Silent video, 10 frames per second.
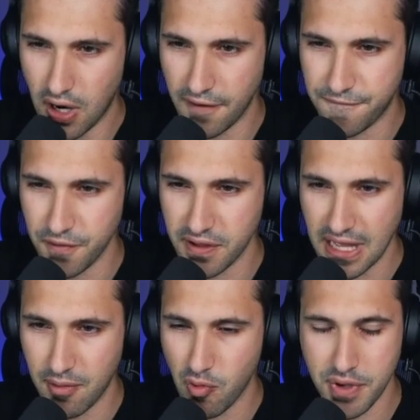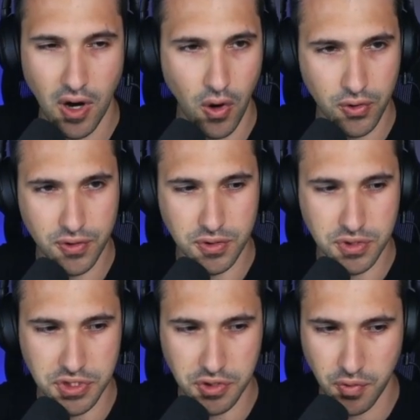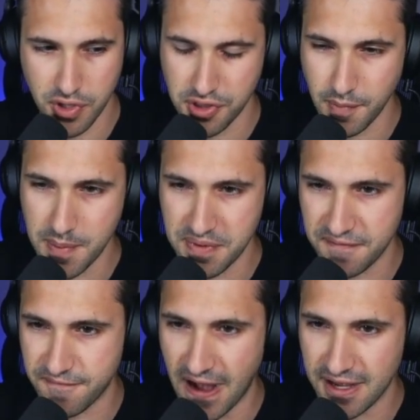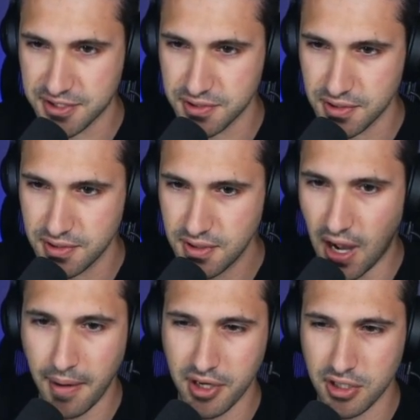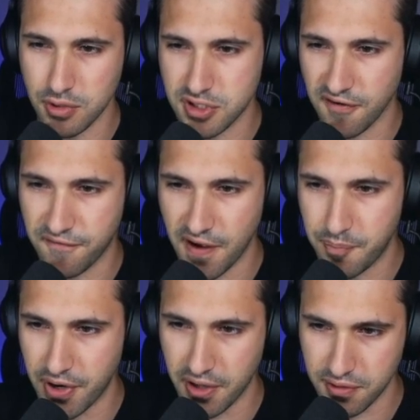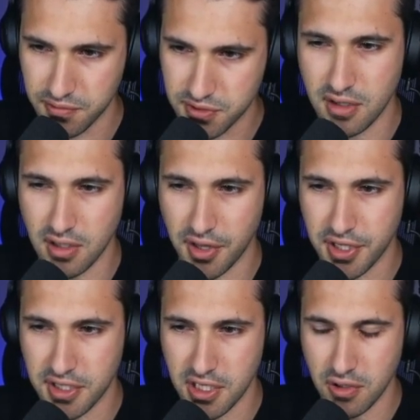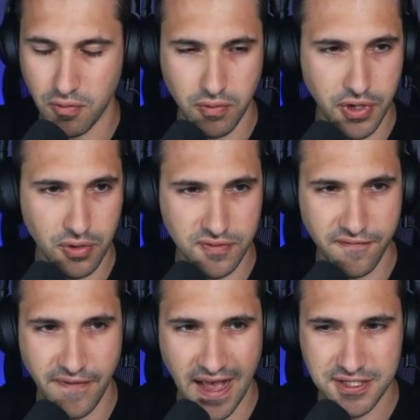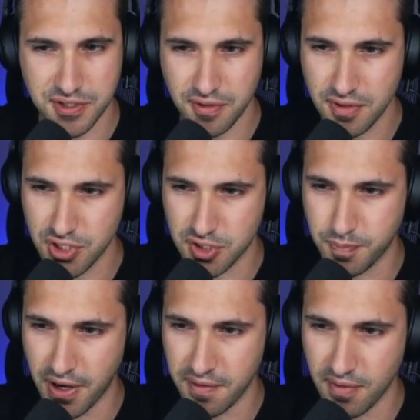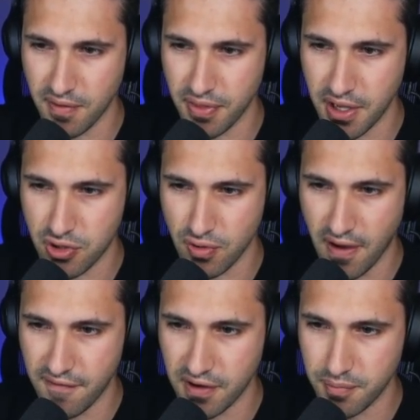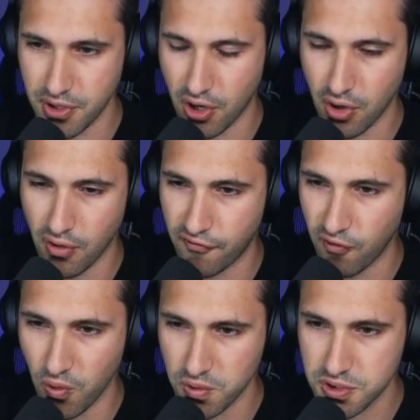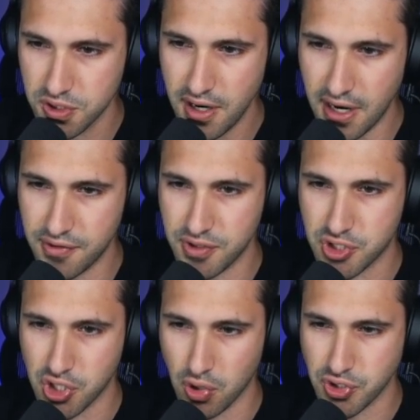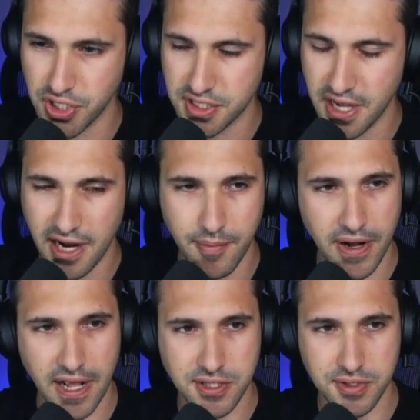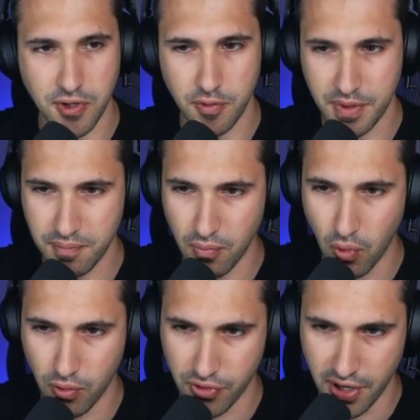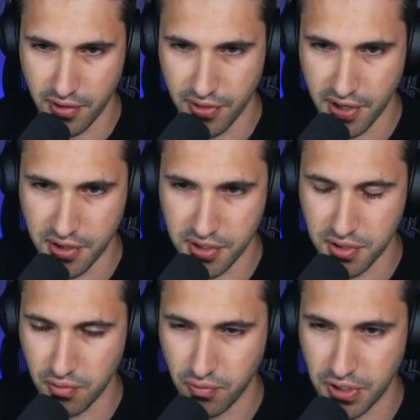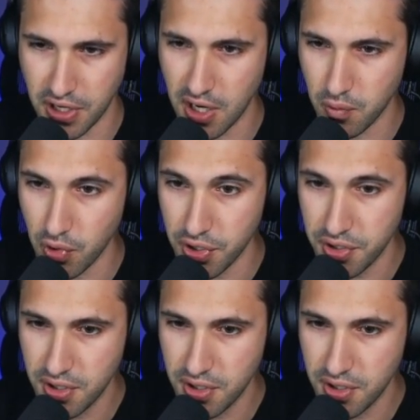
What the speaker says: I feel like that would be harder to deal with. You might be faster. I'm going to go tough fight, but I lose. I think Nidorino is faster just by the nature of being on all fours. And the charging attack might actually hurt me more than a Nidorino would.